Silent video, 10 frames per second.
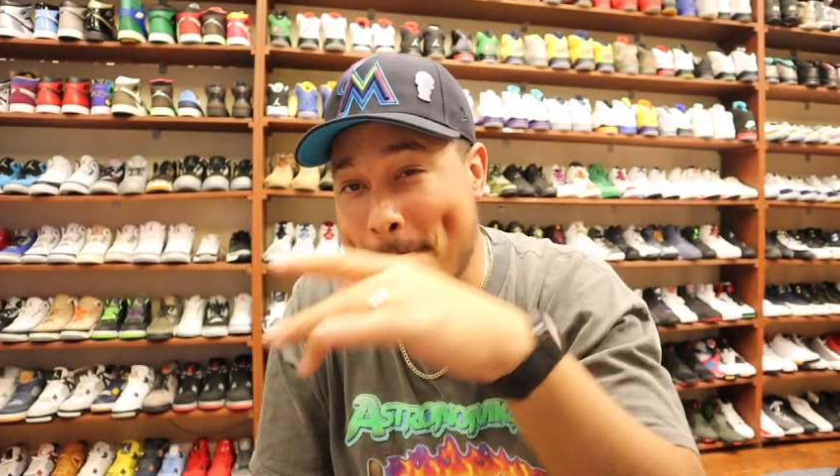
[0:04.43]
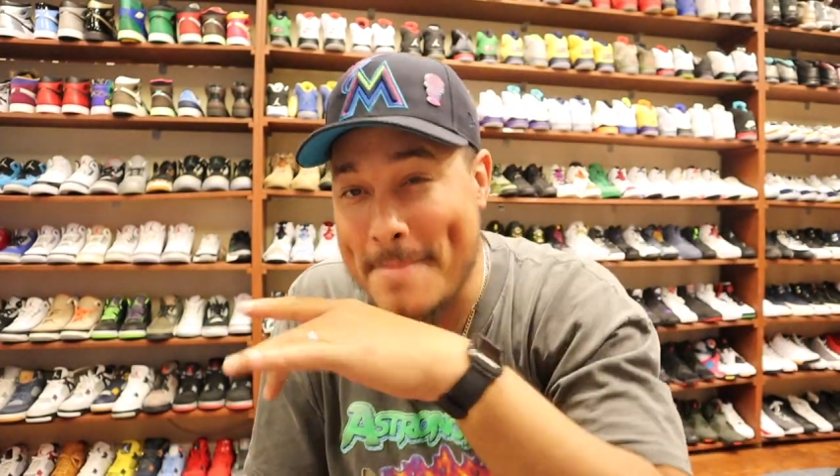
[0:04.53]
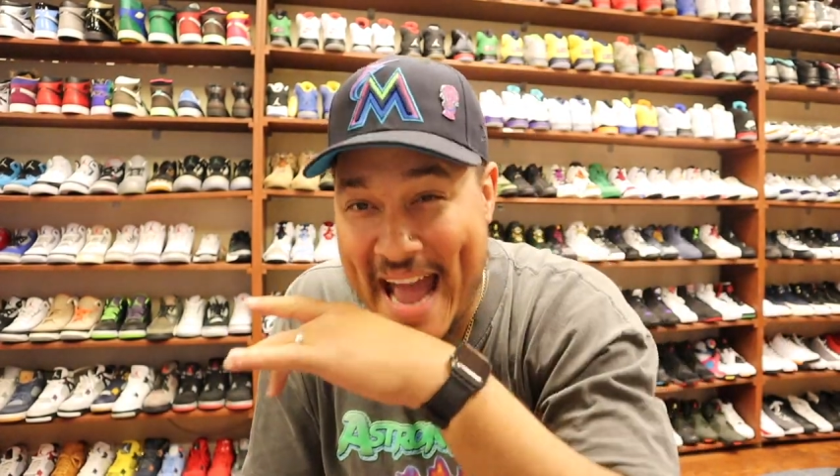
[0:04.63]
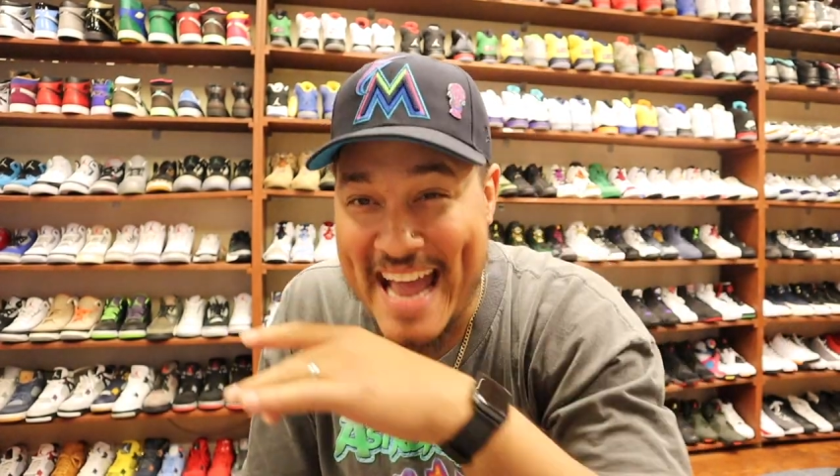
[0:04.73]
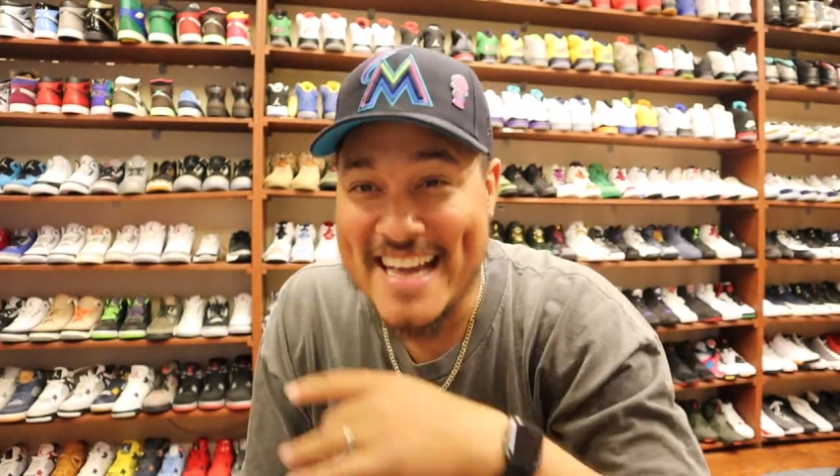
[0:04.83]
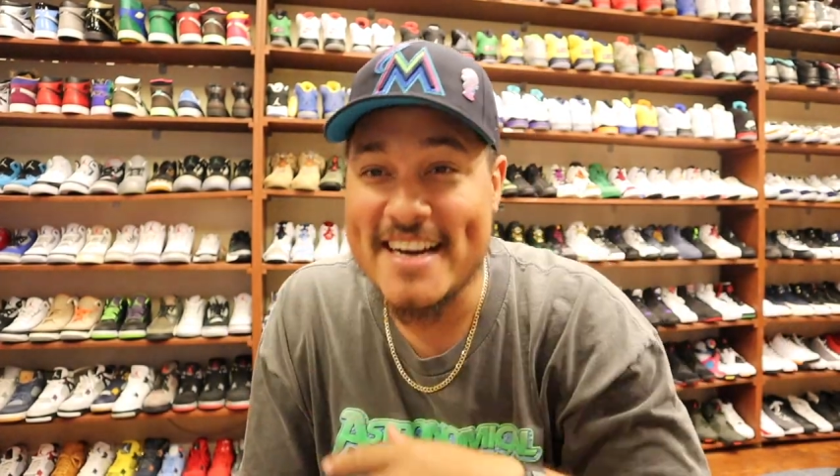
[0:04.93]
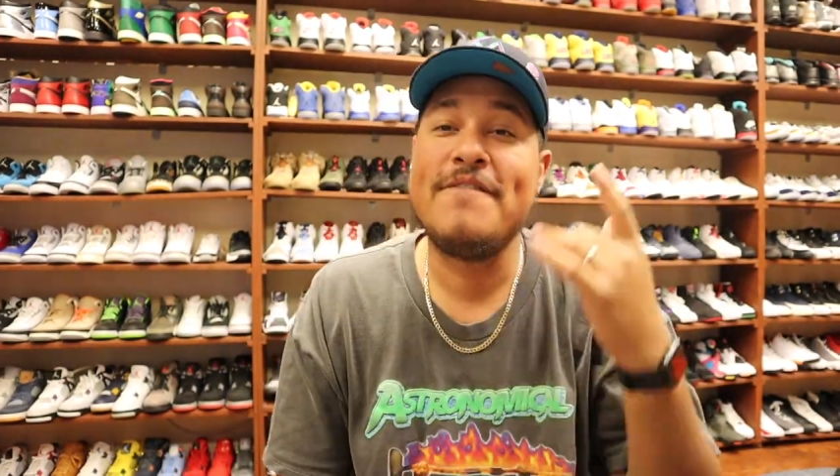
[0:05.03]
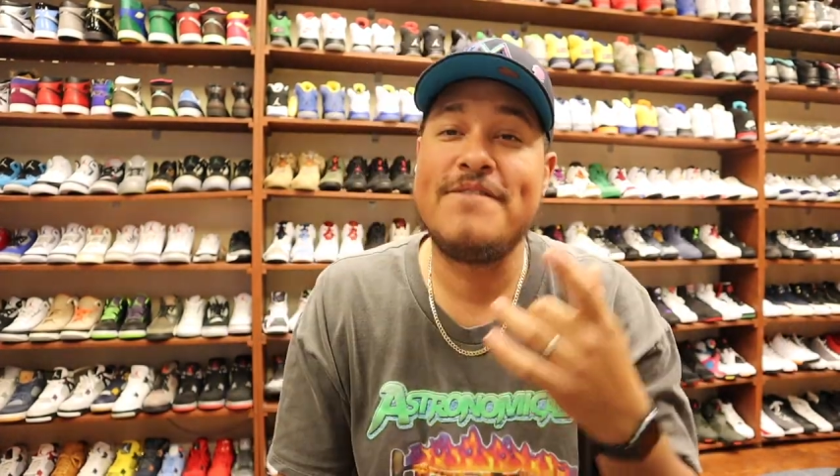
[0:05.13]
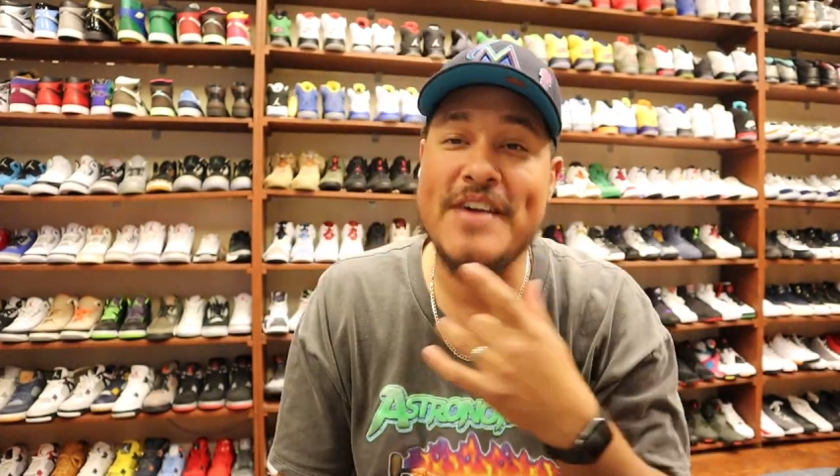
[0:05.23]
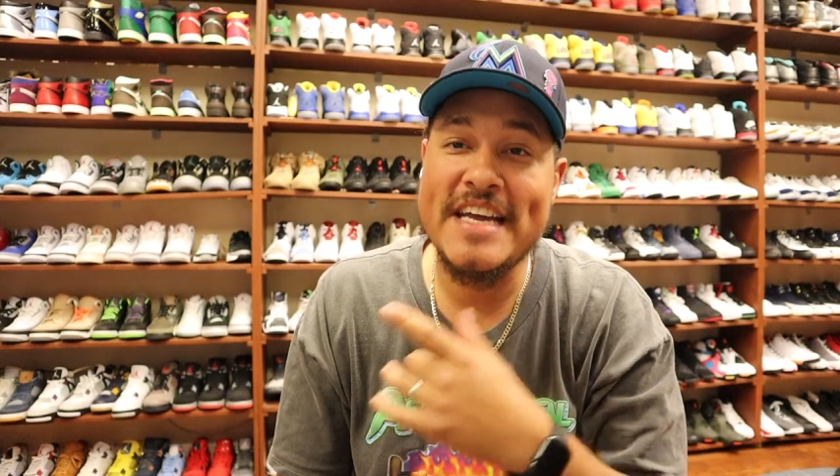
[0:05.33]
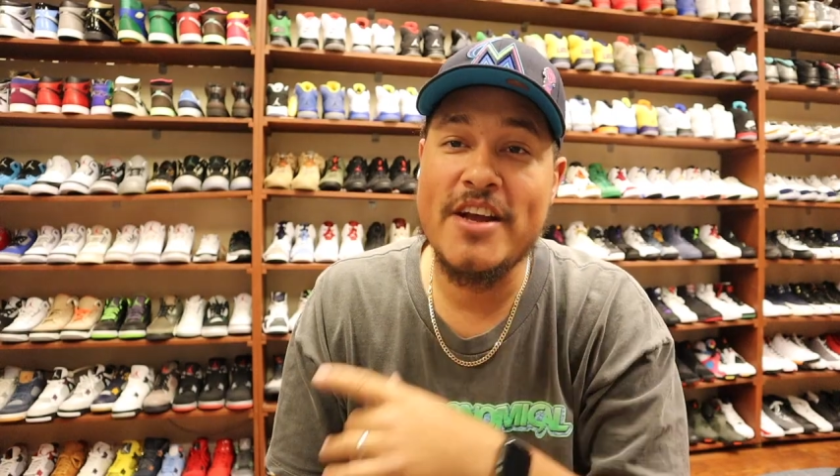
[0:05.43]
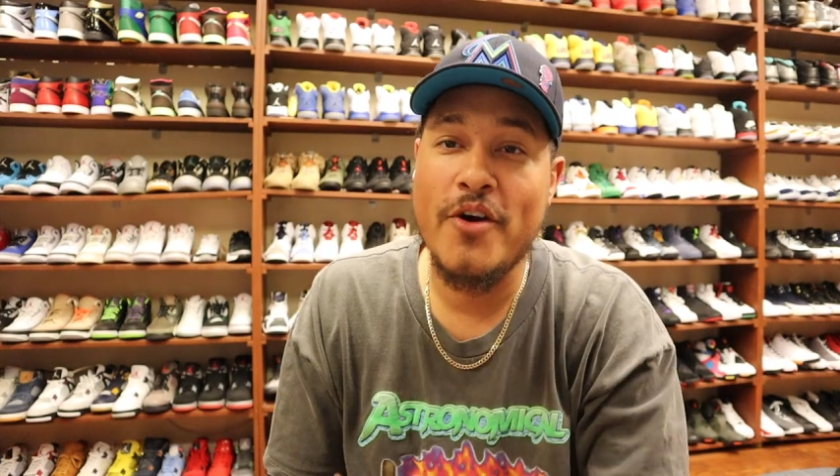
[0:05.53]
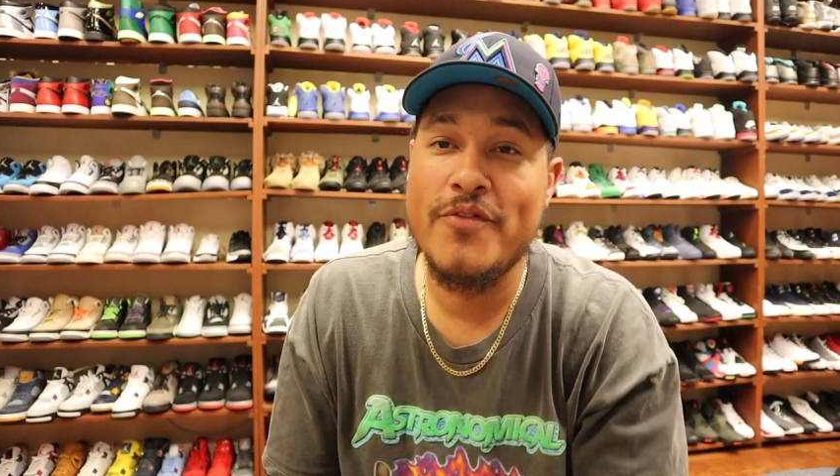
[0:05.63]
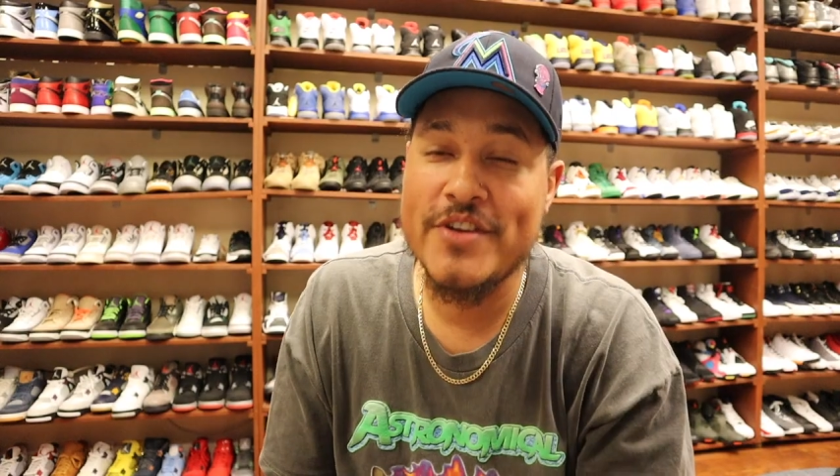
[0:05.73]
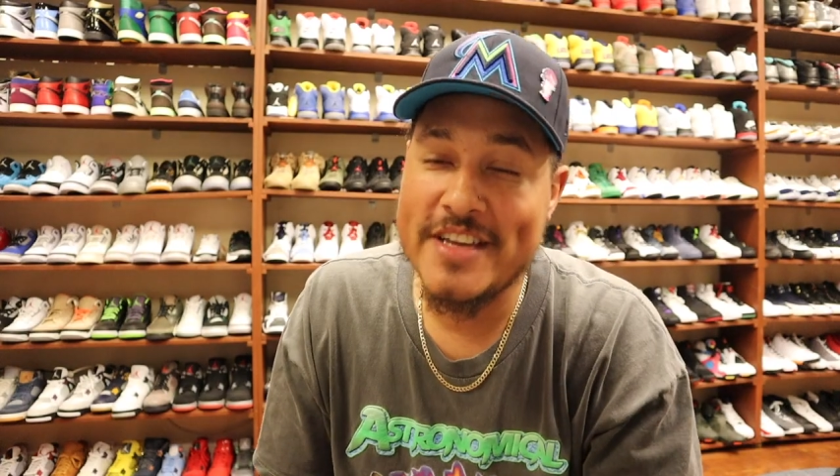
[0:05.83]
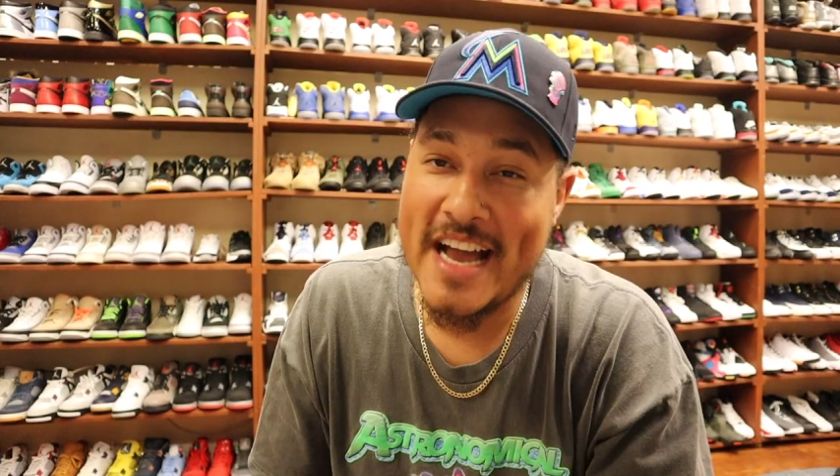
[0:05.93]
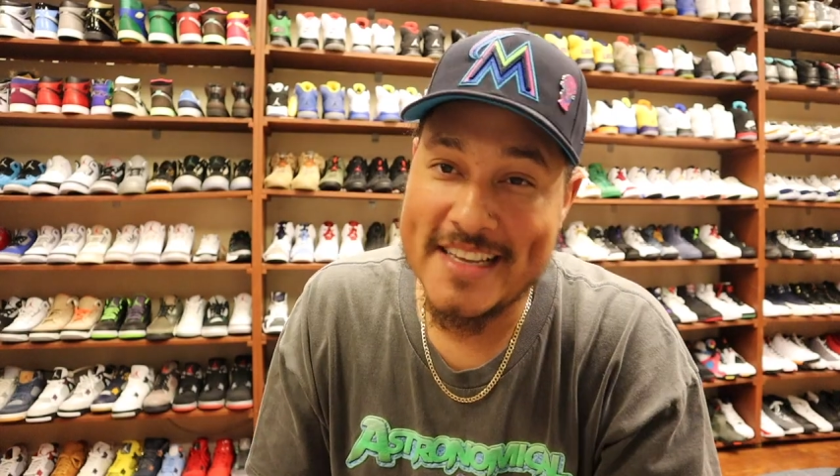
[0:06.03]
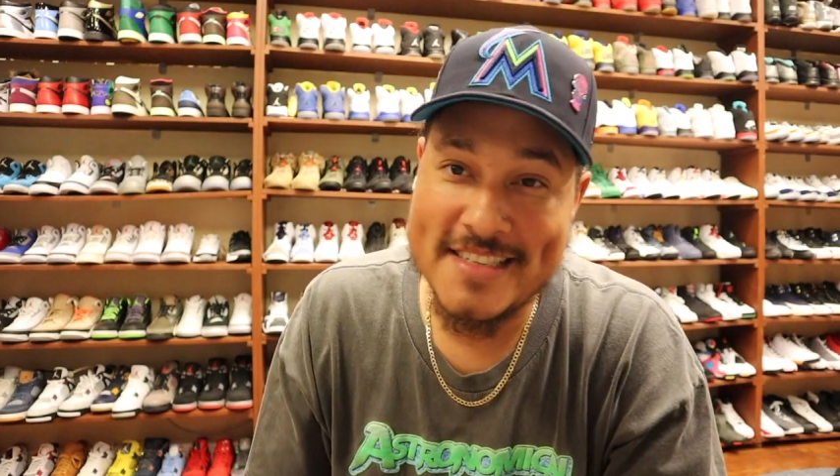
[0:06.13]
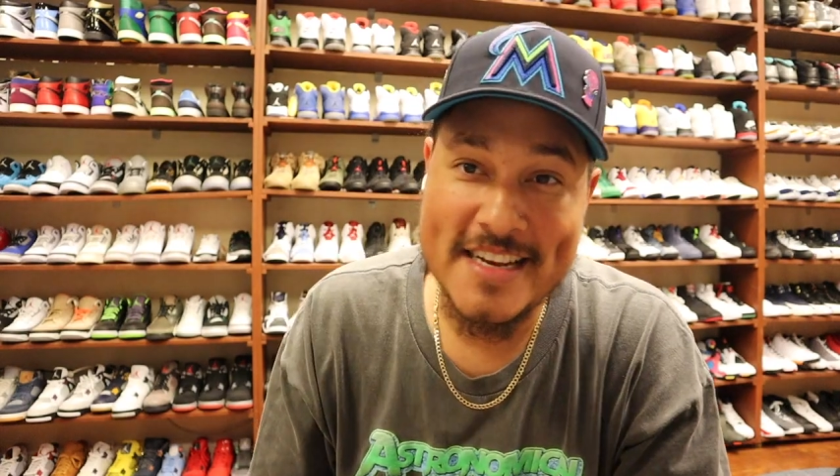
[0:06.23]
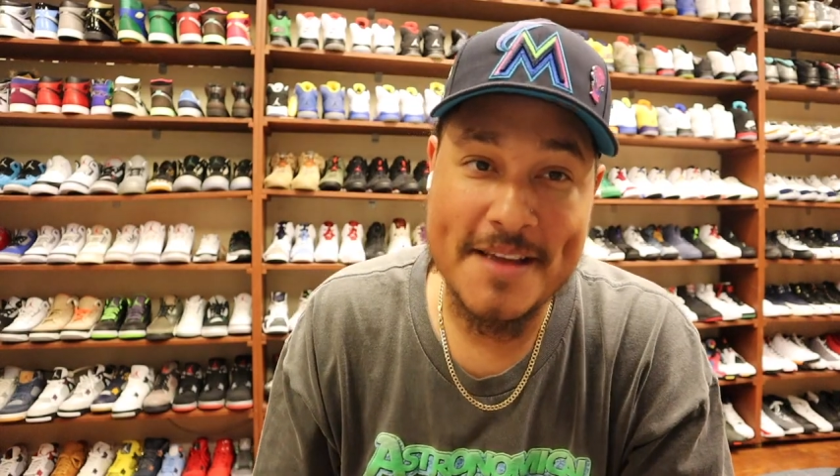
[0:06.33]
banger video for you
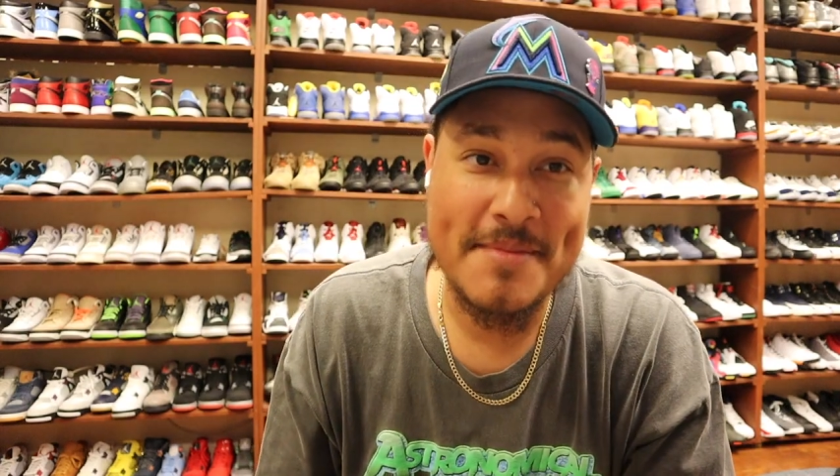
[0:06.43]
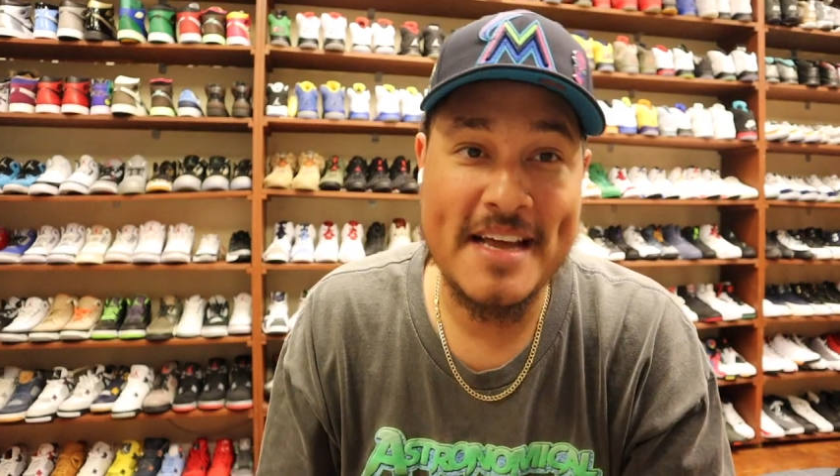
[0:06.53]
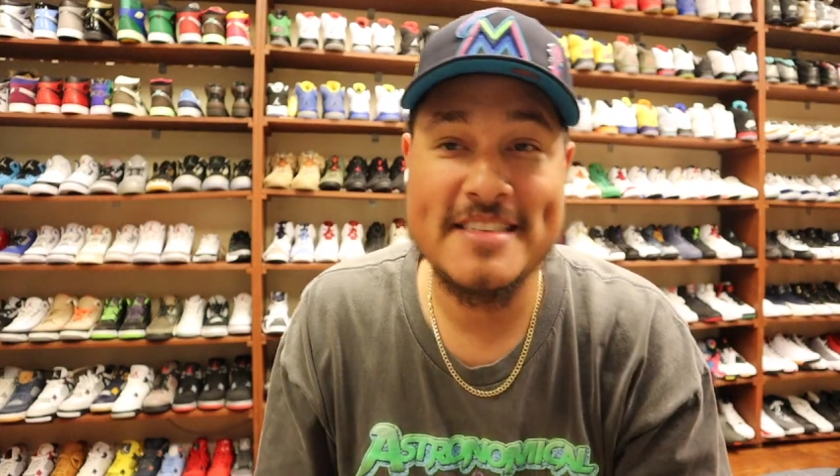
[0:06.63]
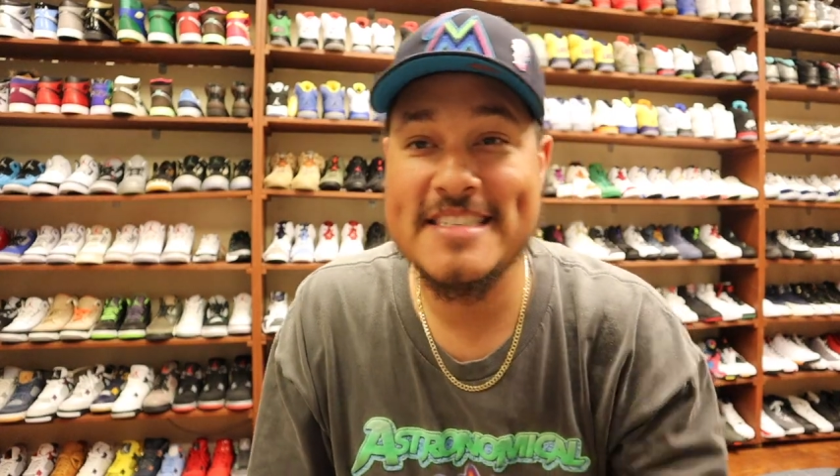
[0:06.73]
guys today, man.